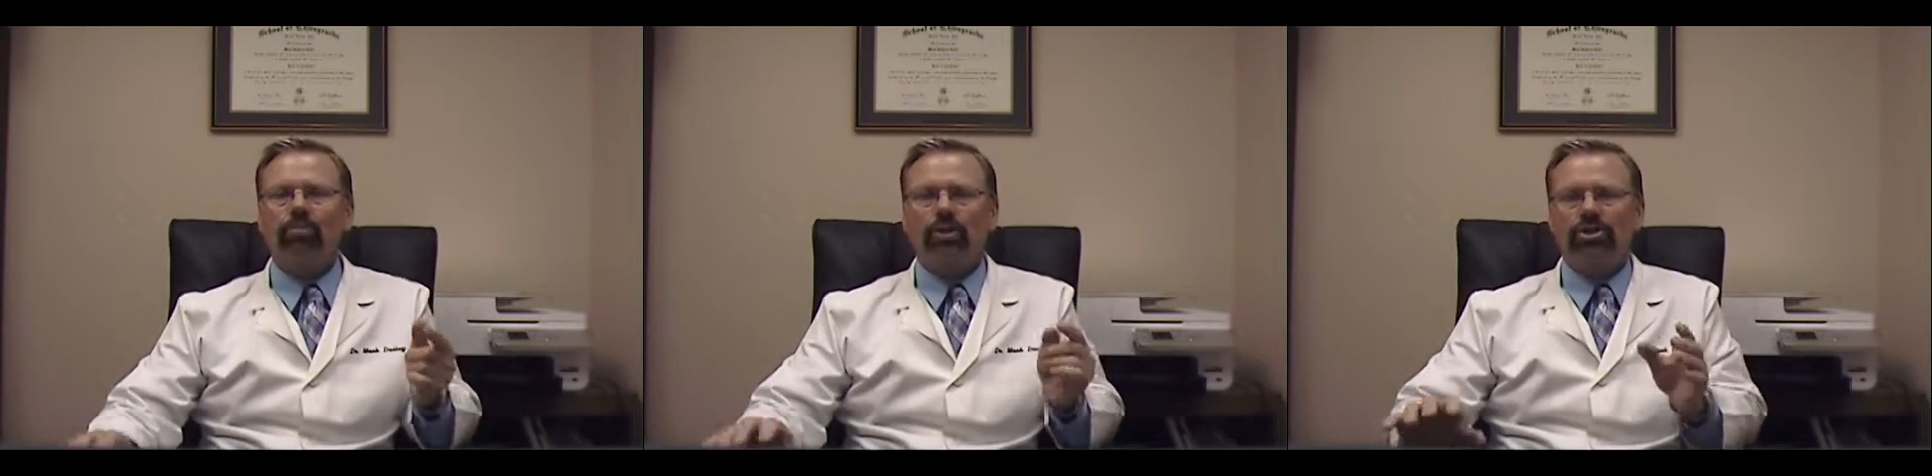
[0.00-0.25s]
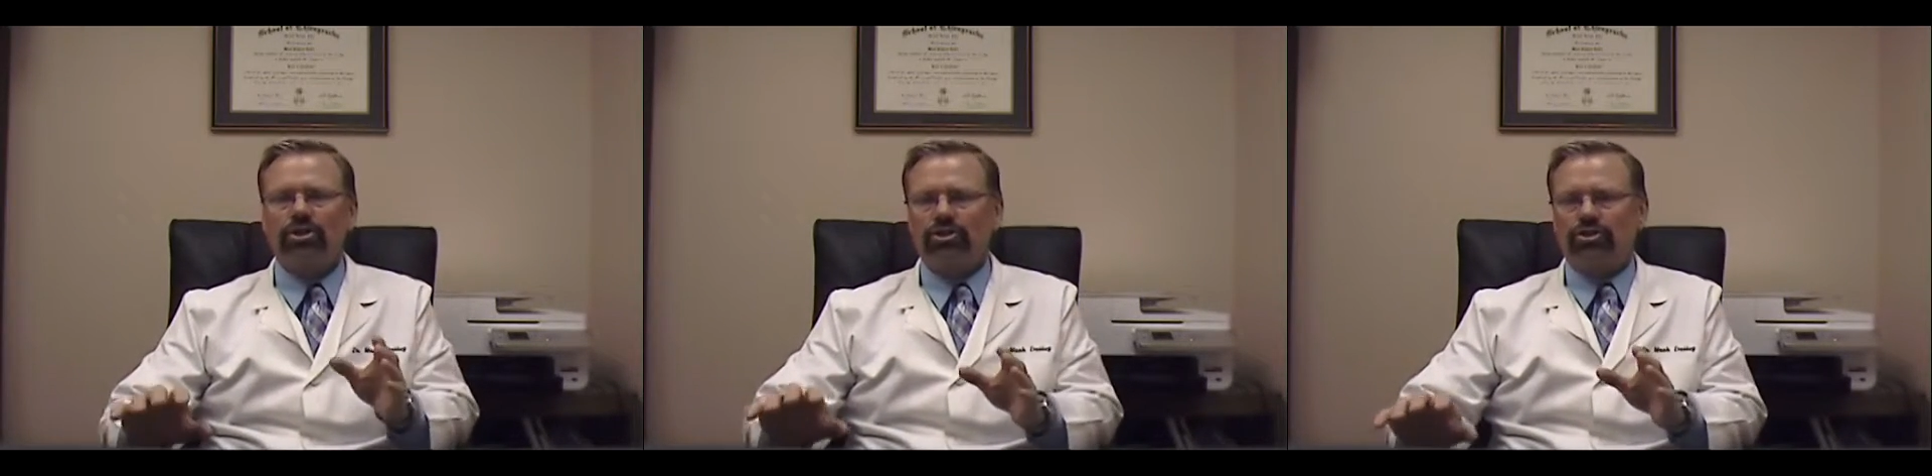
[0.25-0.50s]

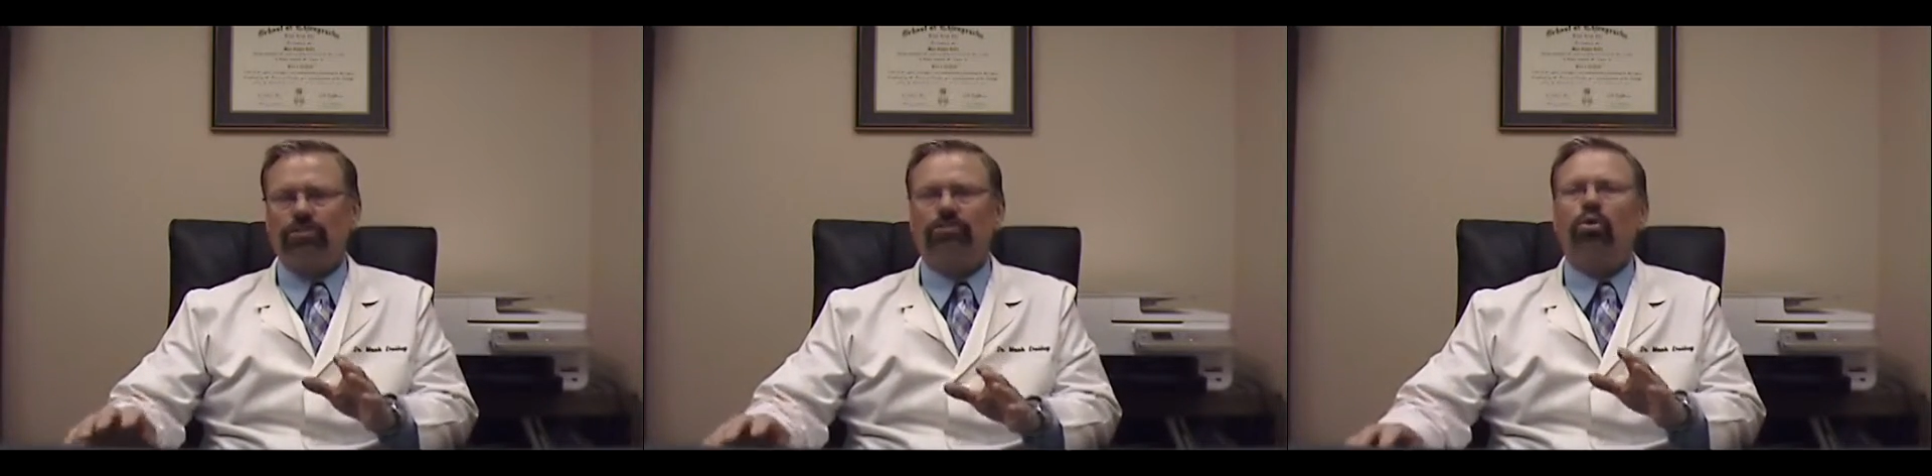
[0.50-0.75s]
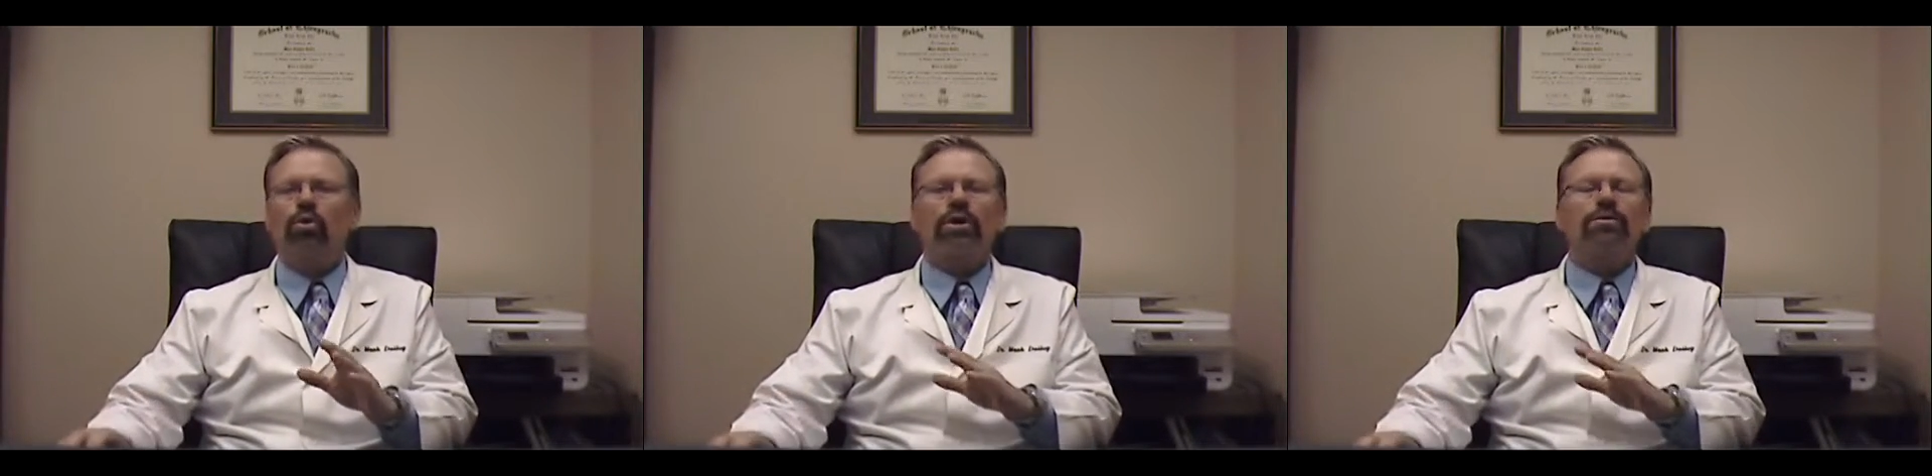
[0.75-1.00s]
which is
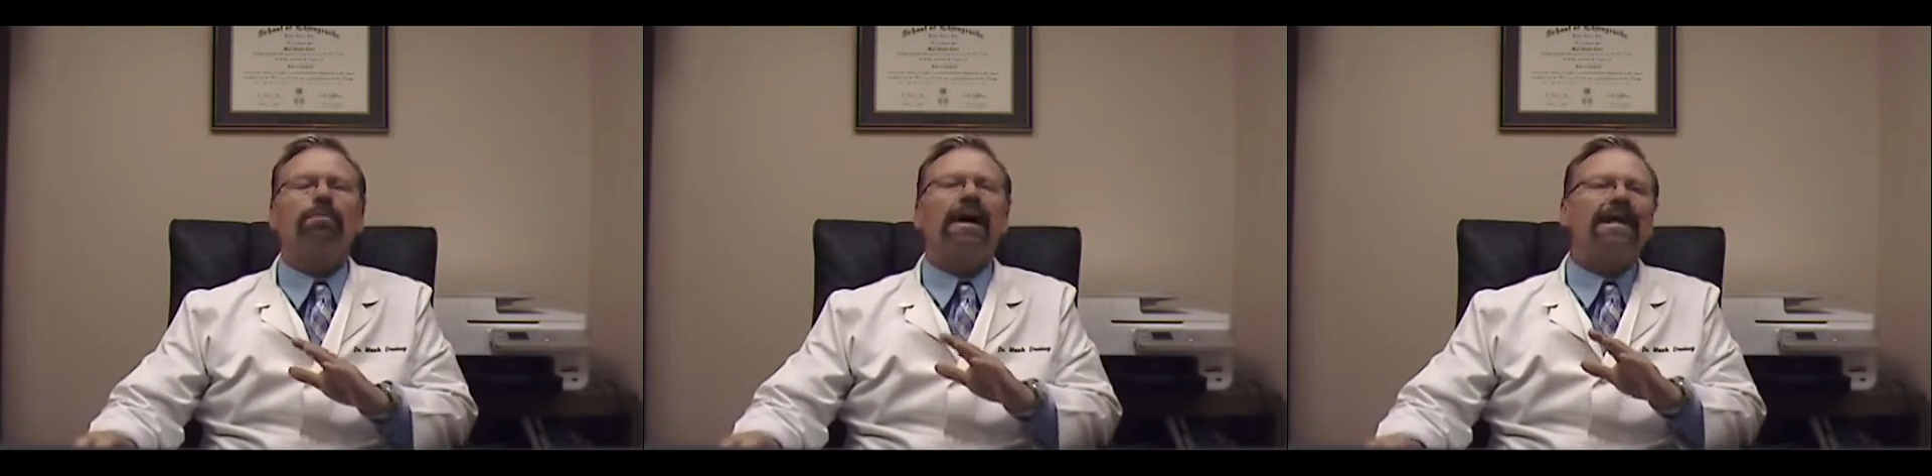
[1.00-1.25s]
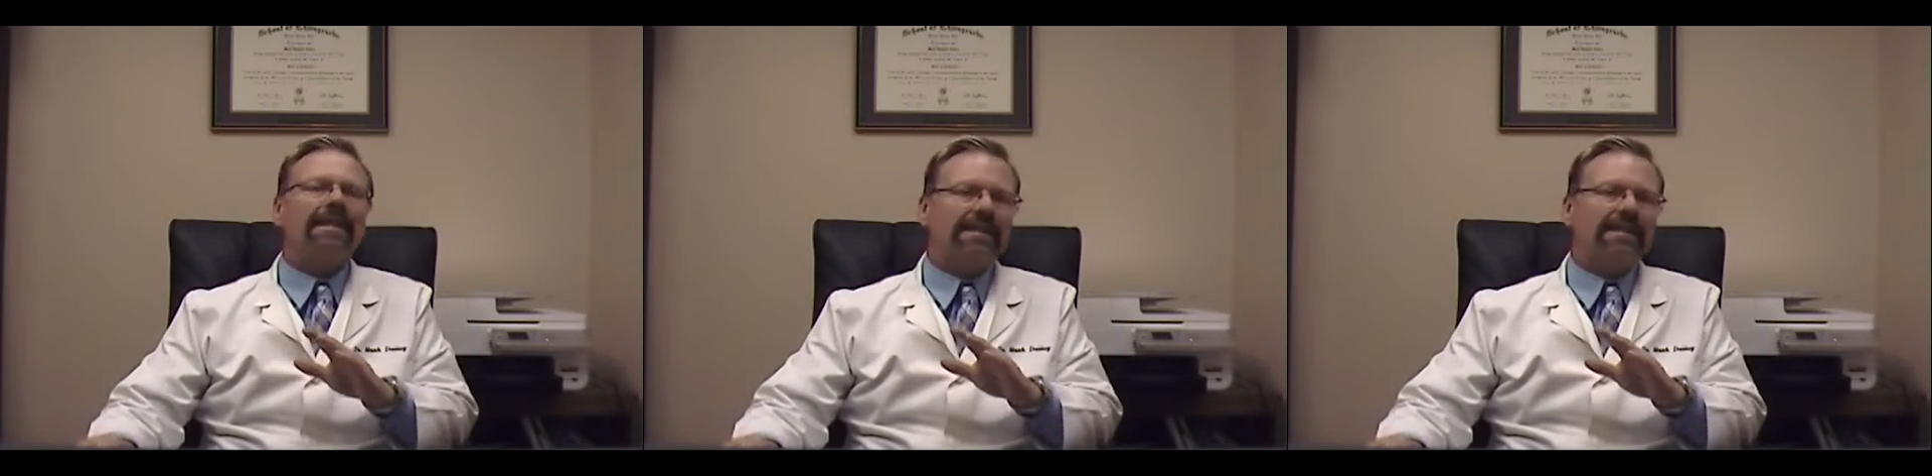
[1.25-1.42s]
supported by